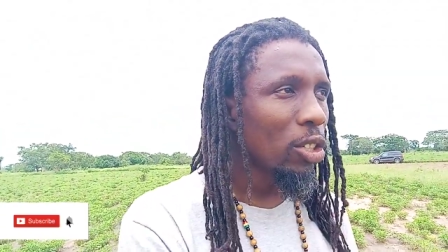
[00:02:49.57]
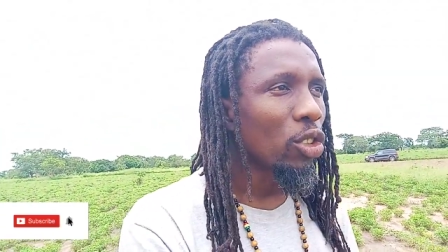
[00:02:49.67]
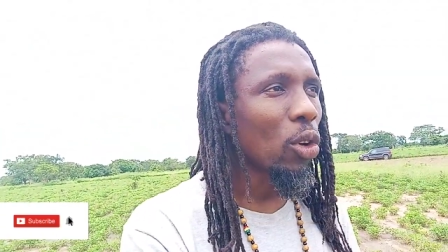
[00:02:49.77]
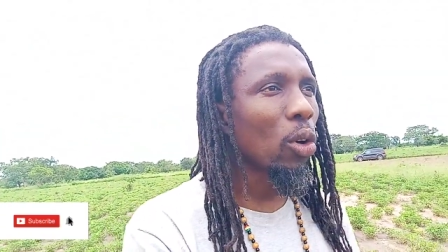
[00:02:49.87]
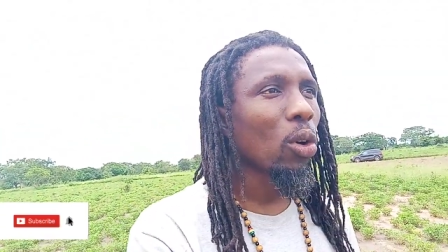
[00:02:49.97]

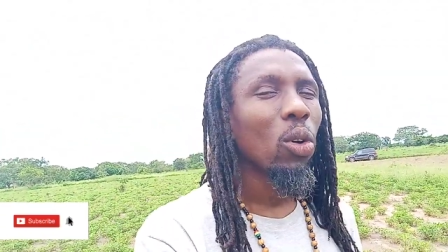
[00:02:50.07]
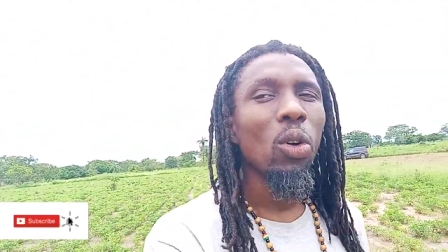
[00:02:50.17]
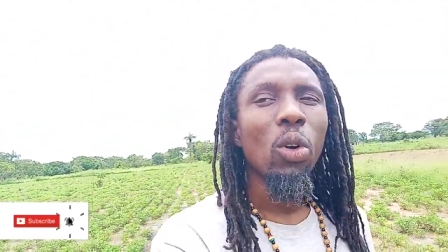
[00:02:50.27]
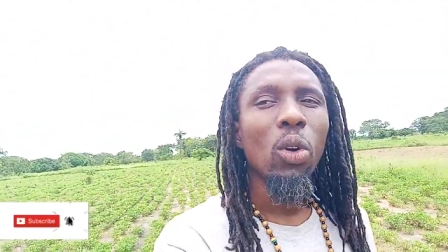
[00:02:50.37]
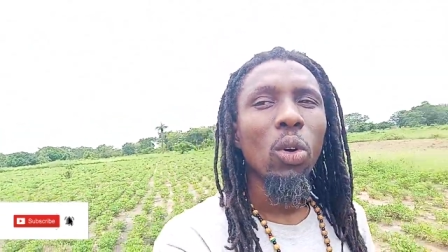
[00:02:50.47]
so
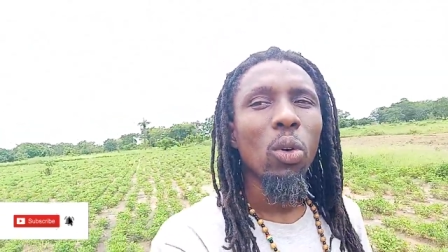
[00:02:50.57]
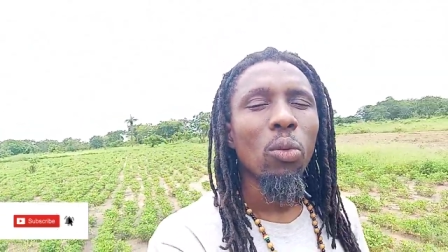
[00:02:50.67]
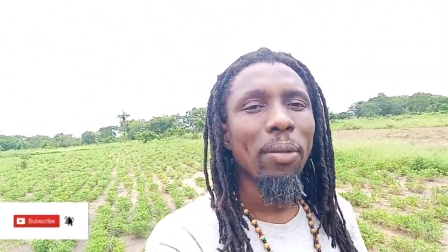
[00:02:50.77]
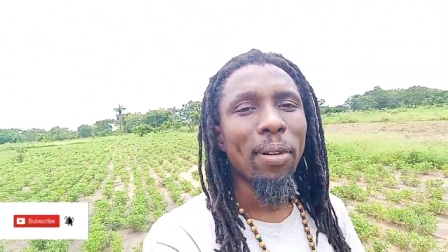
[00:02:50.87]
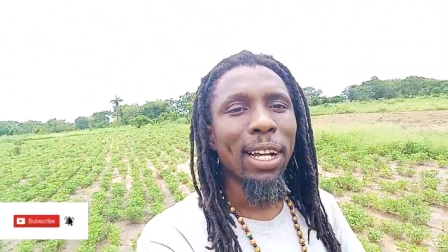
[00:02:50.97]

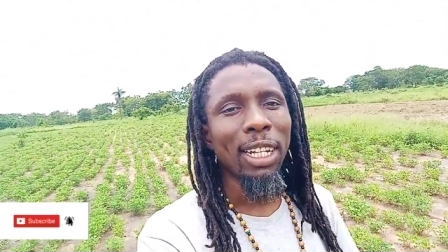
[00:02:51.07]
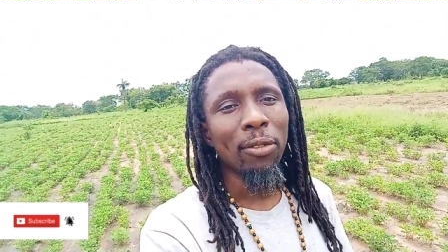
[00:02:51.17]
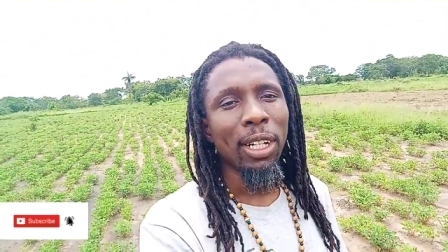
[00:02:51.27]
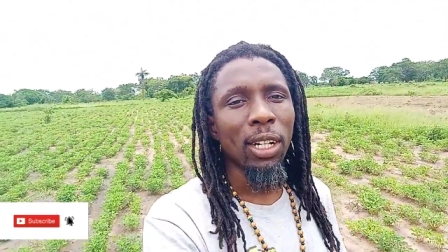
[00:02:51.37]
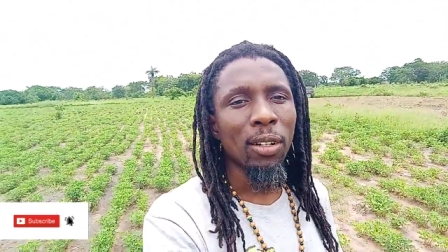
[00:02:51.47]
we
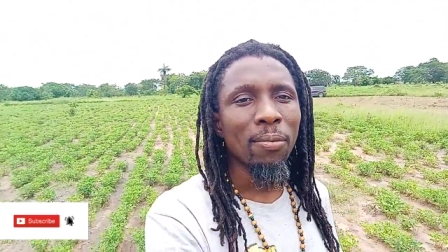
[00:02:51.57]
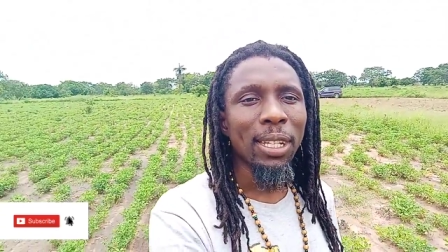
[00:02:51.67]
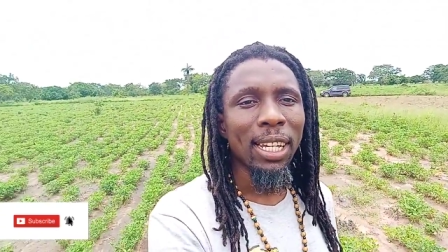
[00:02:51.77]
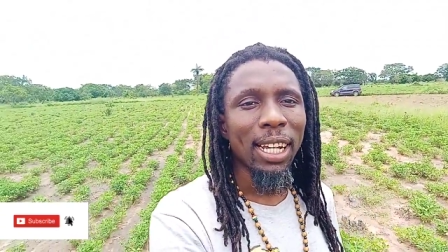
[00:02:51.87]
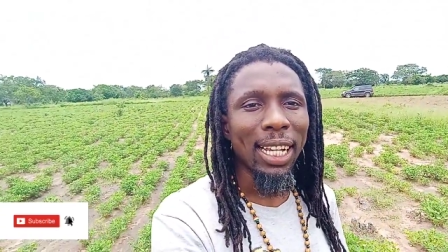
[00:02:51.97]
partnered with a
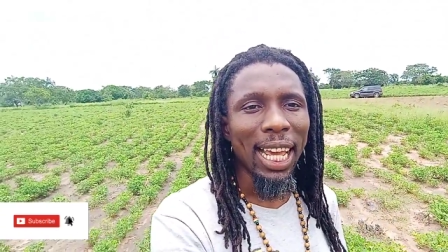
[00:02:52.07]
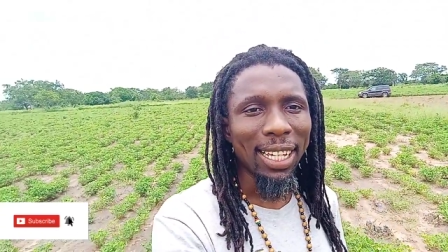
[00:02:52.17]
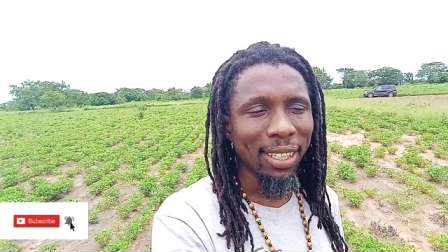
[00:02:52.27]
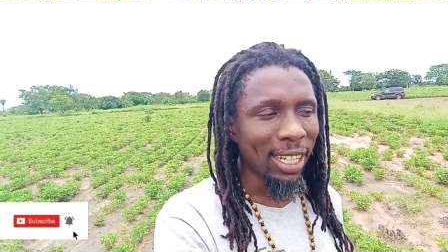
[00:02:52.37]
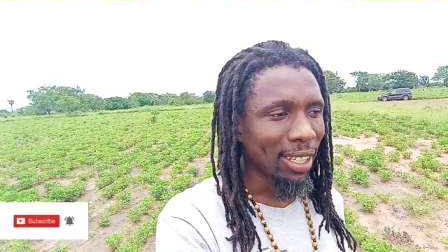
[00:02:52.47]
company called
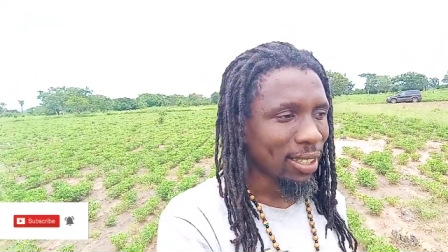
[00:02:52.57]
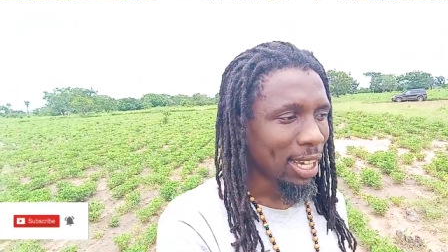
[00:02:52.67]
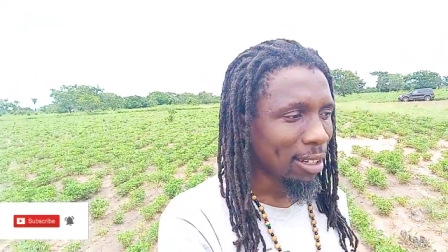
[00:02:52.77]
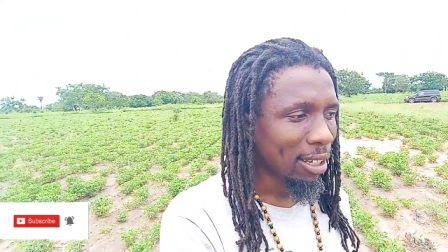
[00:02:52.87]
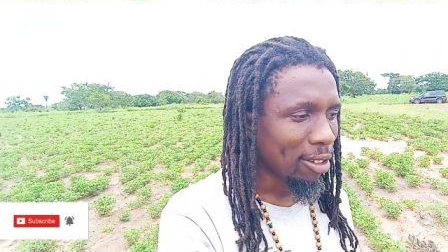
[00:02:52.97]
SNS,
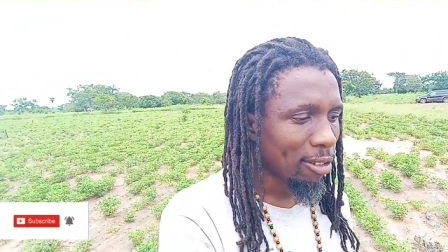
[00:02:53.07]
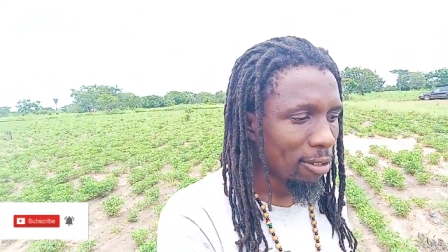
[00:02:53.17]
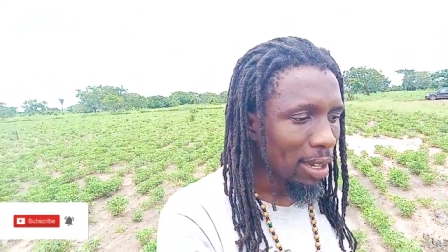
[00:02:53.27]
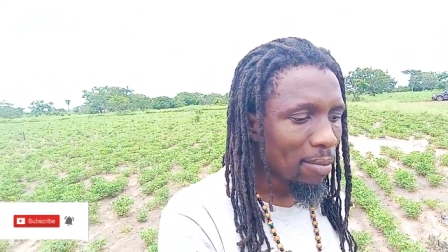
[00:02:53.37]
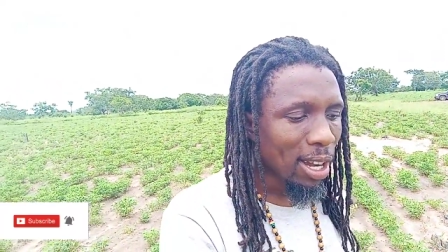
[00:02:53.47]
and
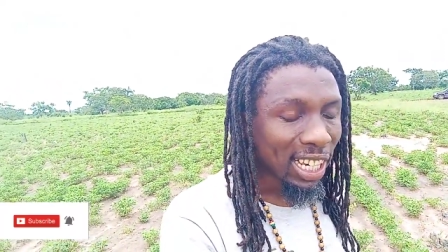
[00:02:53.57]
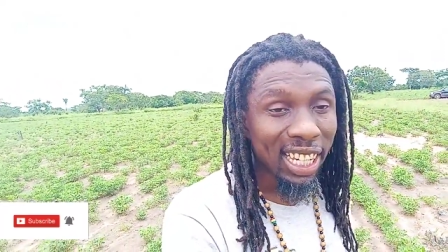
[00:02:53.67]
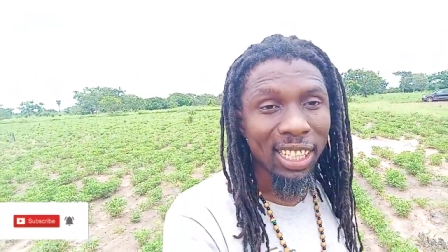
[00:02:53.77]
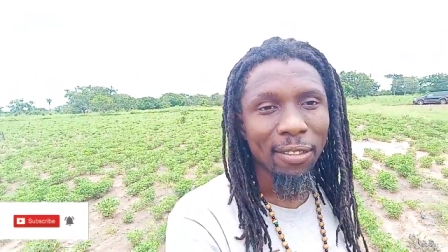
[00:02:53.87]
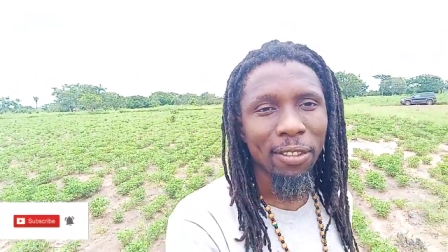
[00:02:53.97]
we
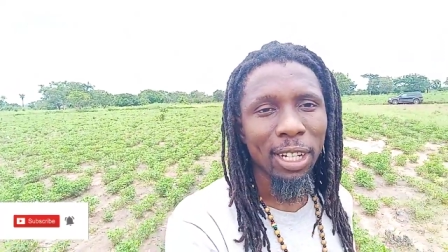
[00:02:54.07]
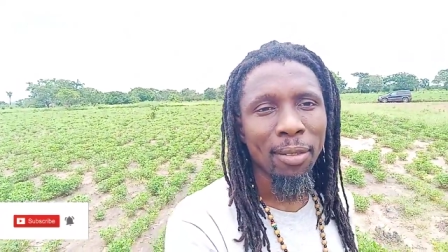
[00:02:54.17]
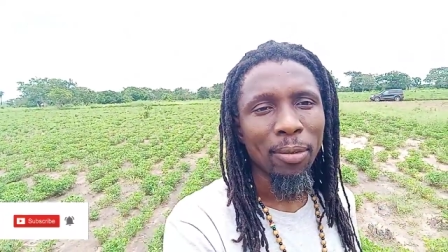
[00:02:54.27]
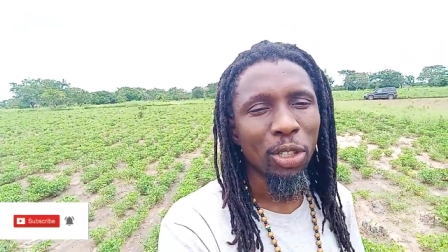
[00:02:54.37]
marketed for them.